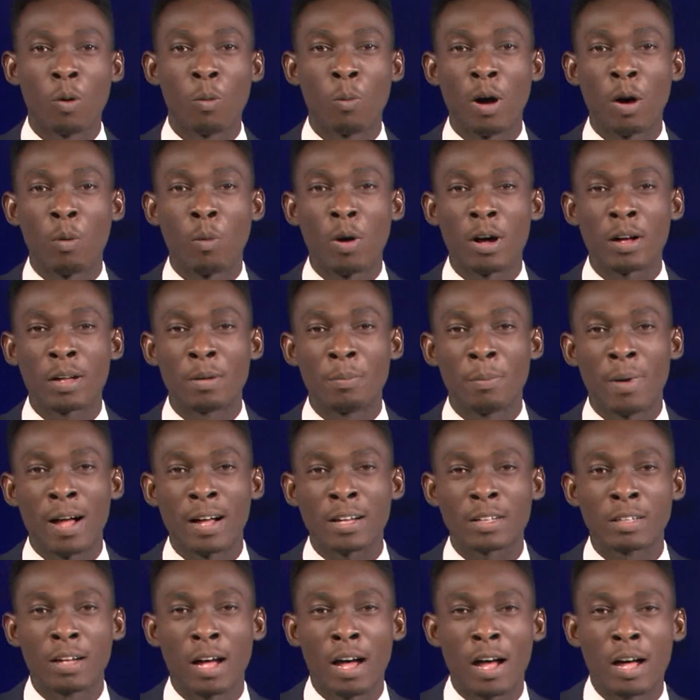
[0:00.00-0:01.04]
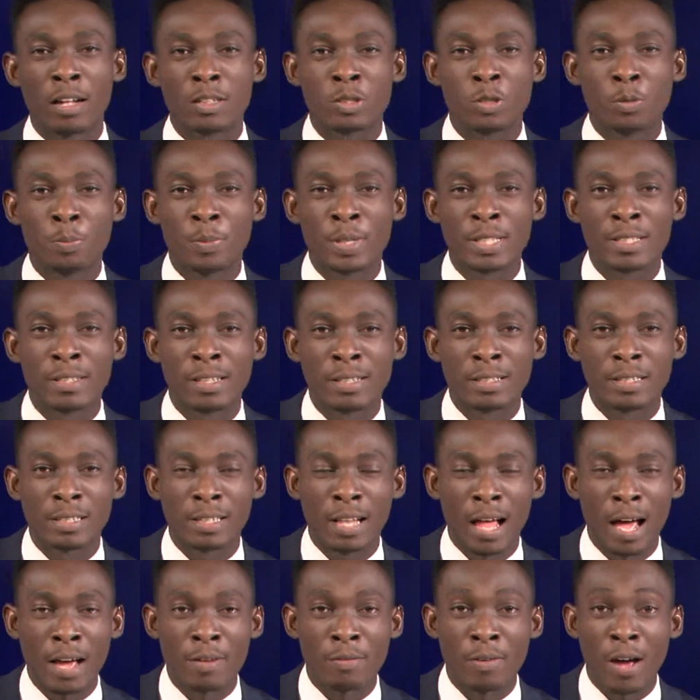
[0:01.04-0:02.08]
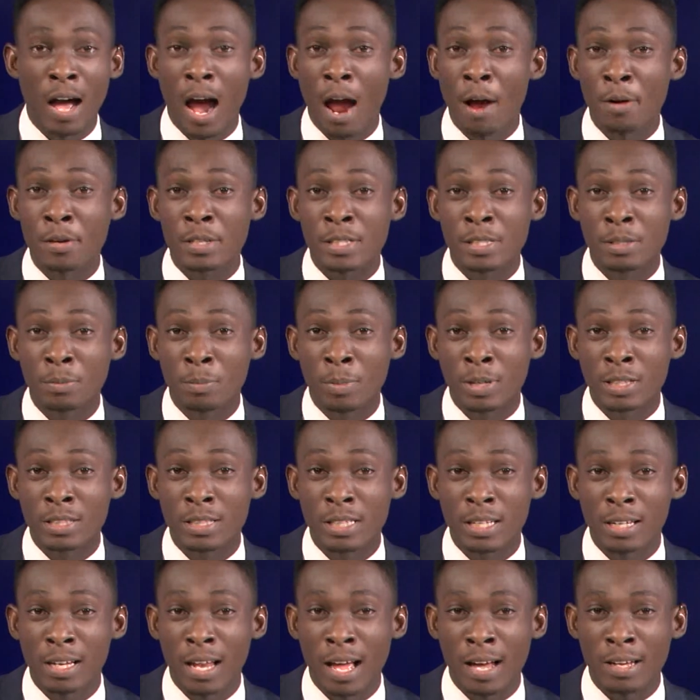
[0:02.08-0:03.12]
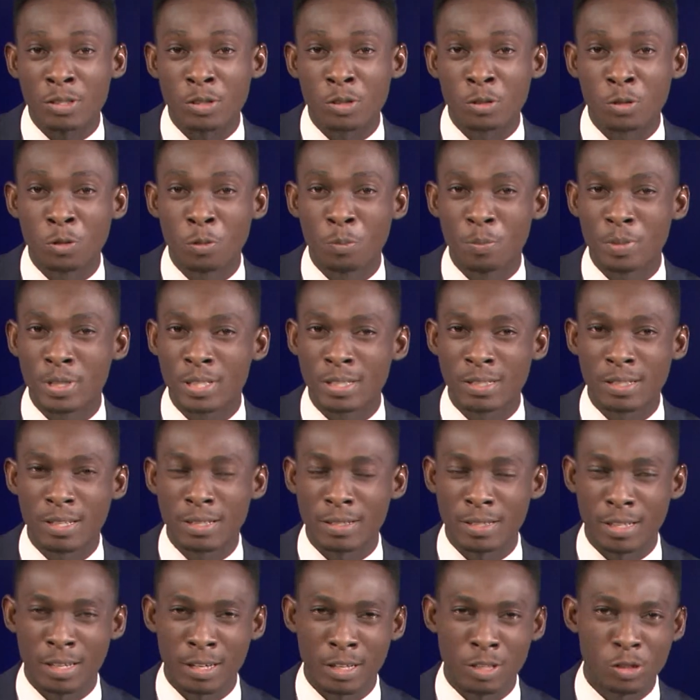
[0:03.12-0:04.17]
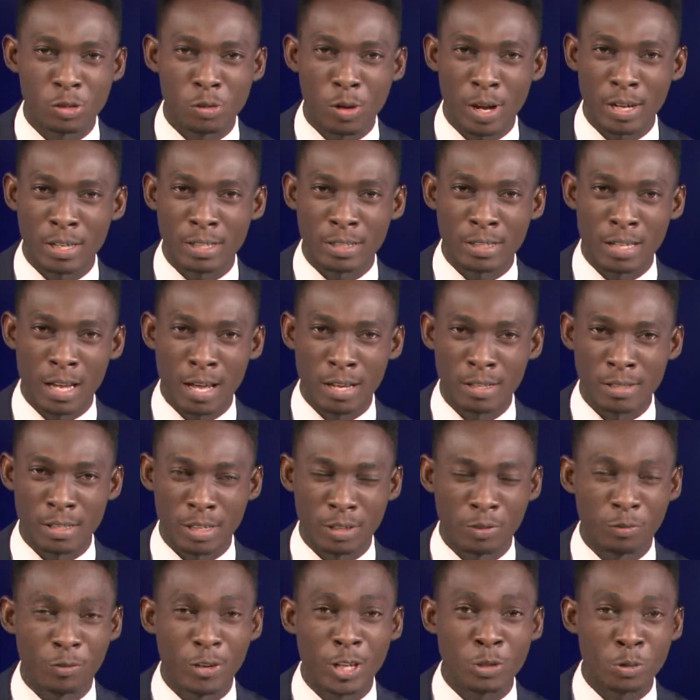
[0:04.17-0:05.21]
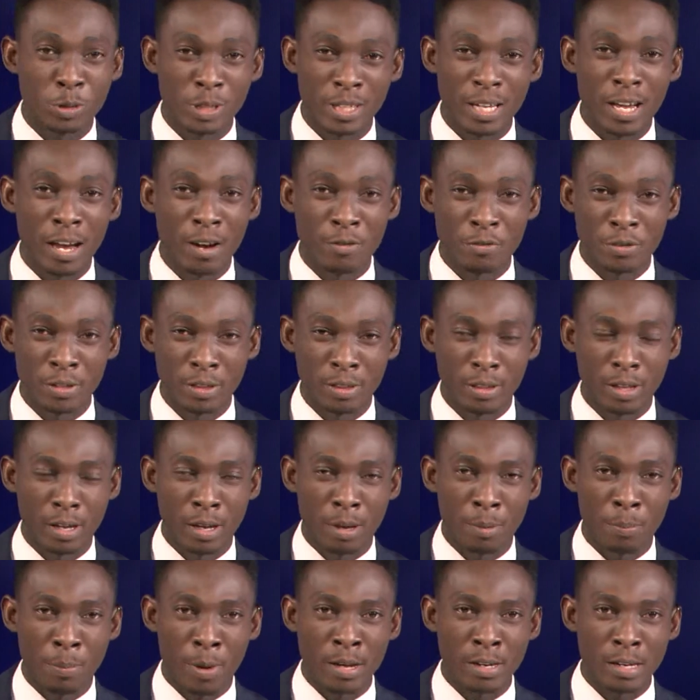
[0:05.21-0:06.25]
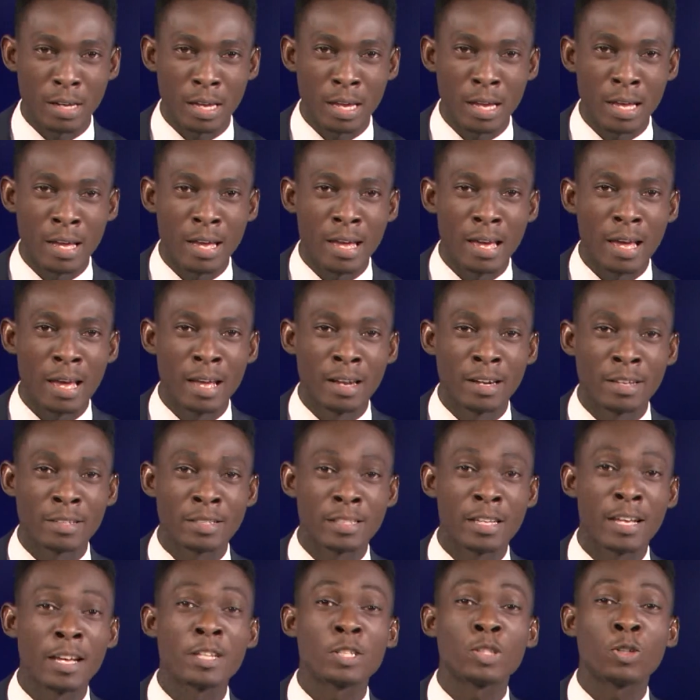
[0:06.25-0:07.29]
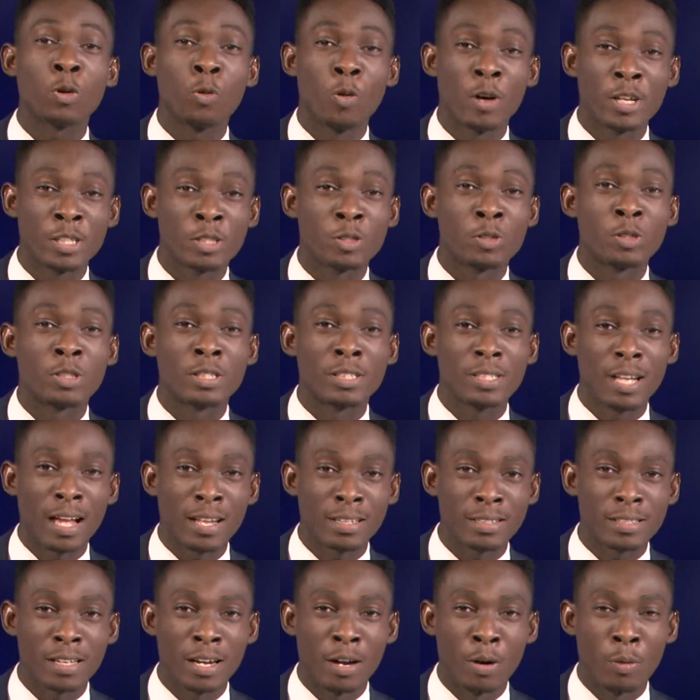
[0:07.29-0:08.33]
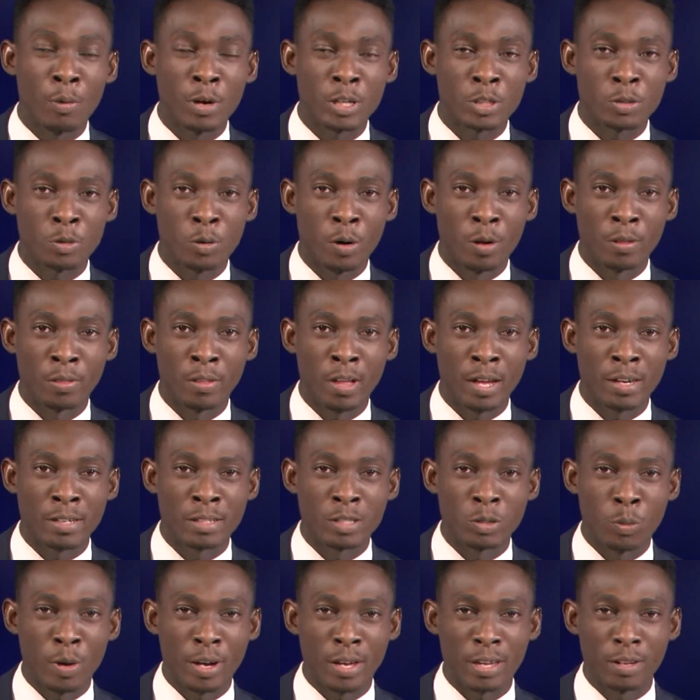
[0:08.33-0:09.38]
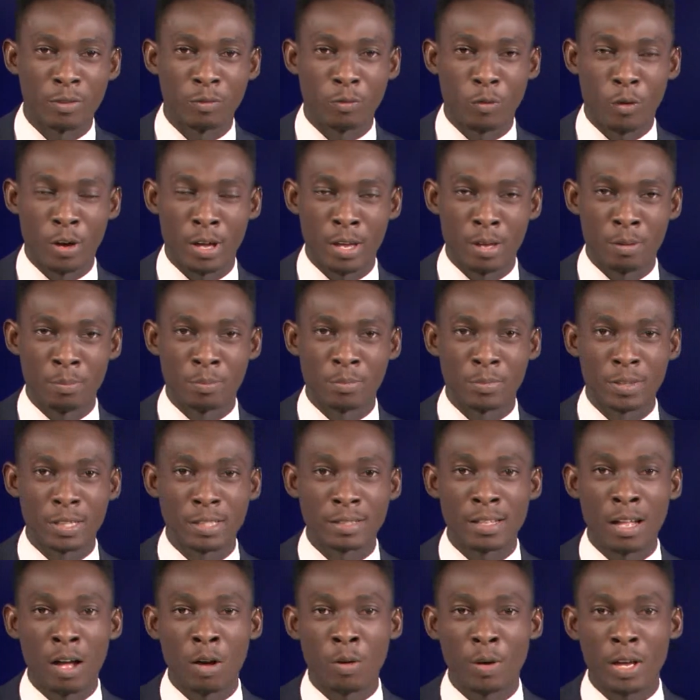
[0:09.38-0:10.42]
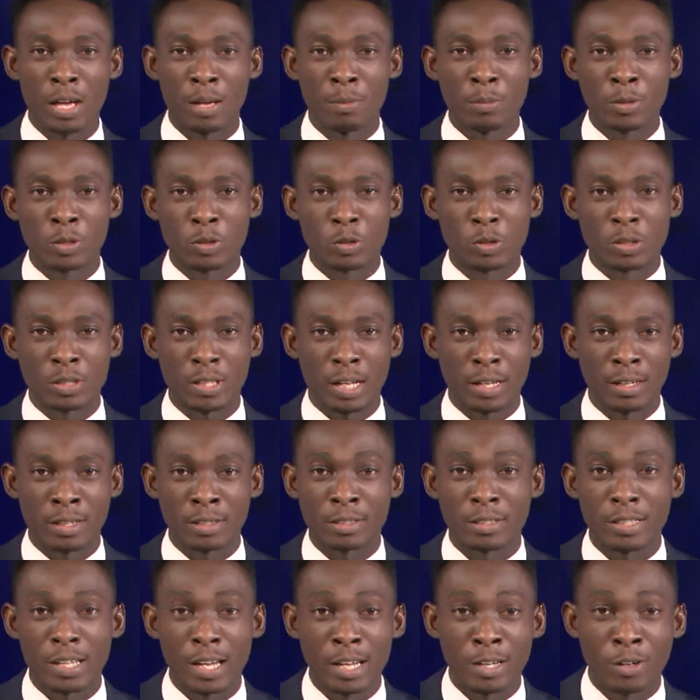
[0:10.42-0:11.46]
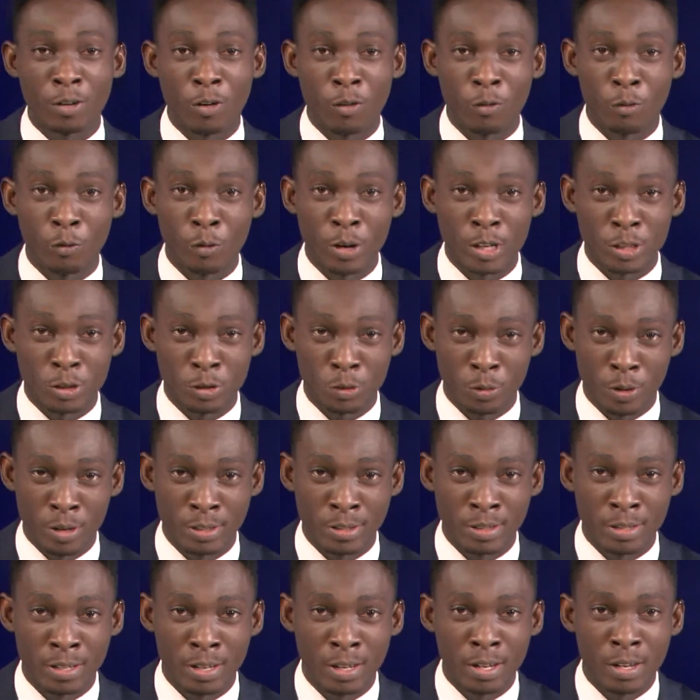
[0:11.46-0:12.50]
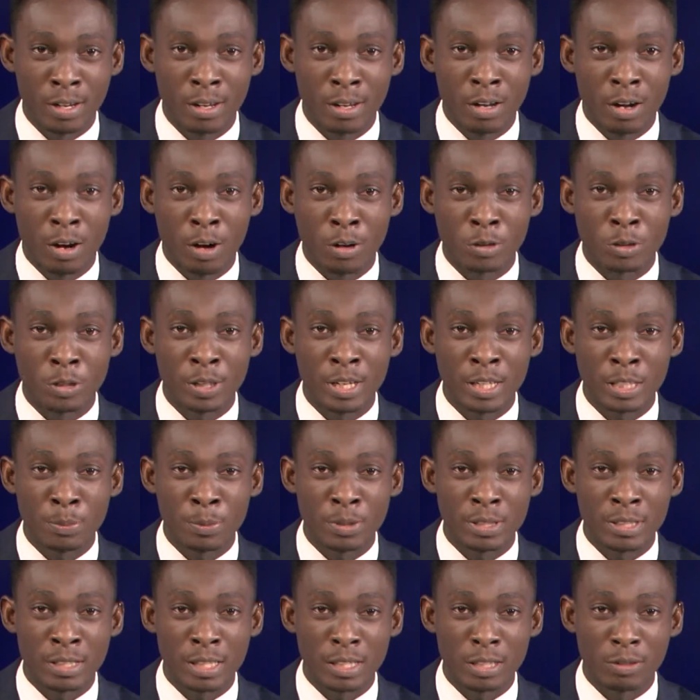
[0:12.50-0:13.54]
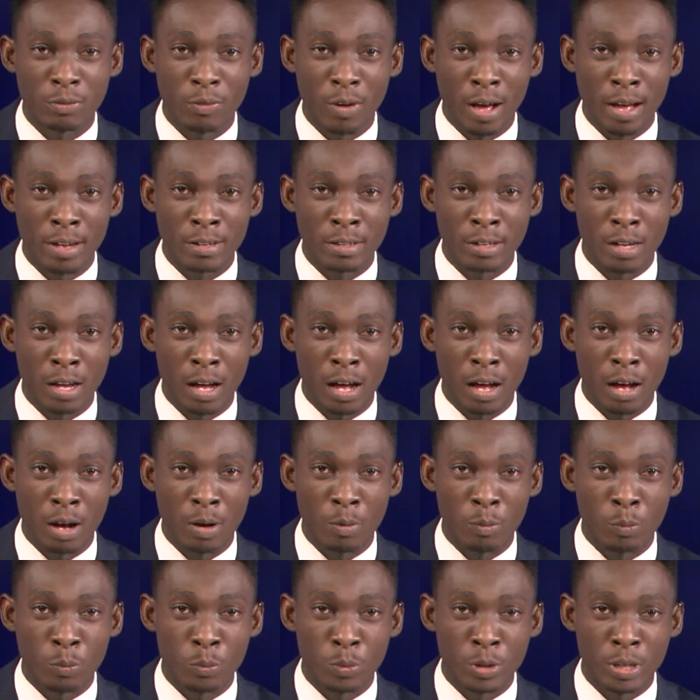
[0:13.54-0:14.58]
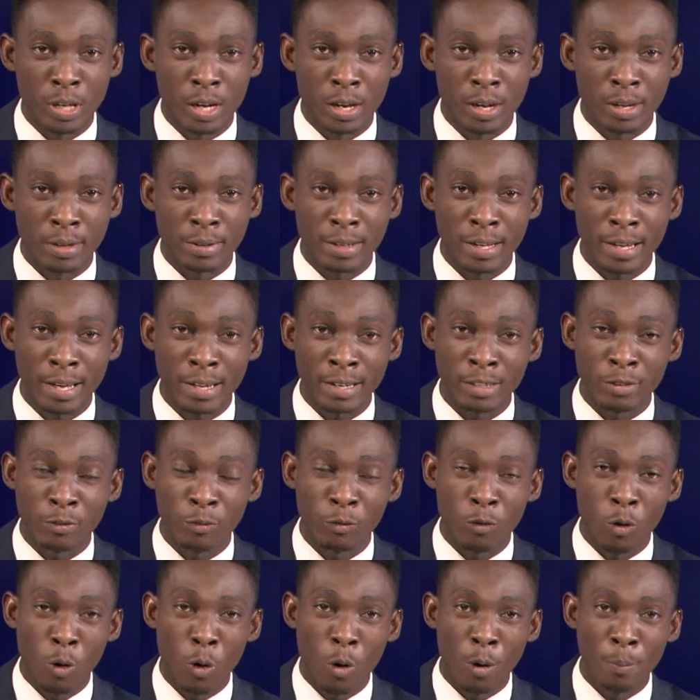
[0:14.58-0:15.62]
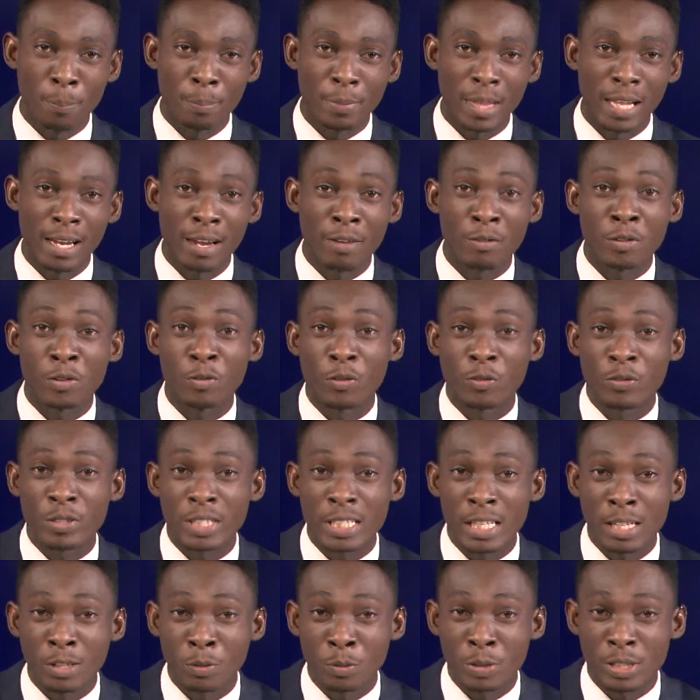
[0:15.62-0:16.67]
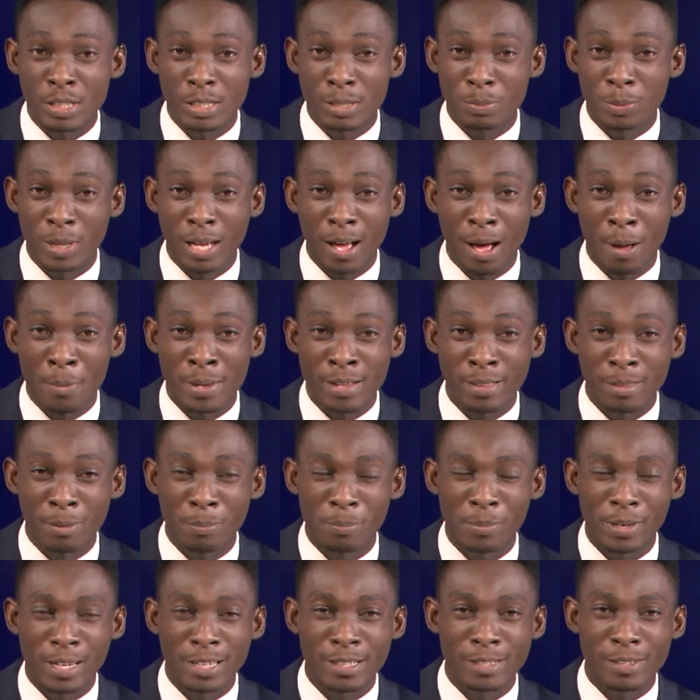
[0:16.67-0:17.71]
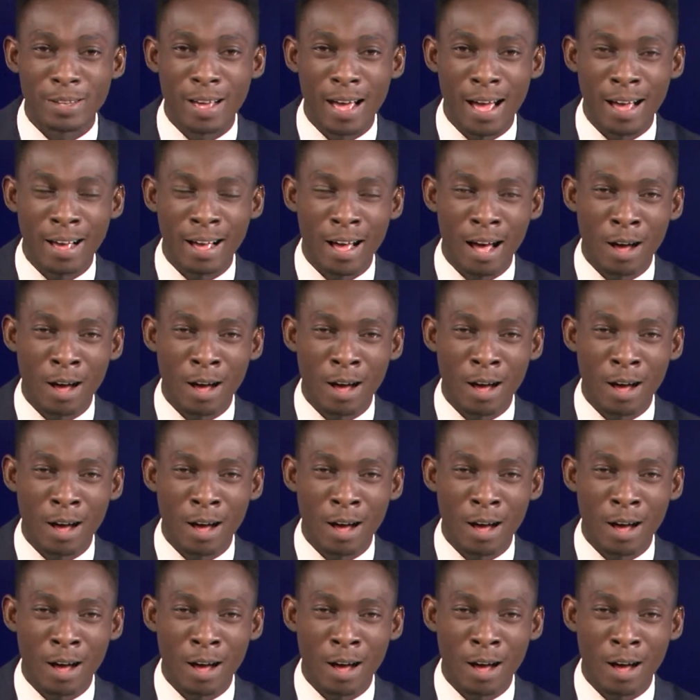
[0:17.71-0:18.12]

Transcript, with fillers: Well, welcome back uh, to Business Live. Harrison Matti likes to do business and has tried his hands at virtually everything, but it is his quest to start a restaurant that is working for him. He's now aiming to start a chain of restaurants. On today's business van, uh, we are headed for 1115, which is becoming the place to hang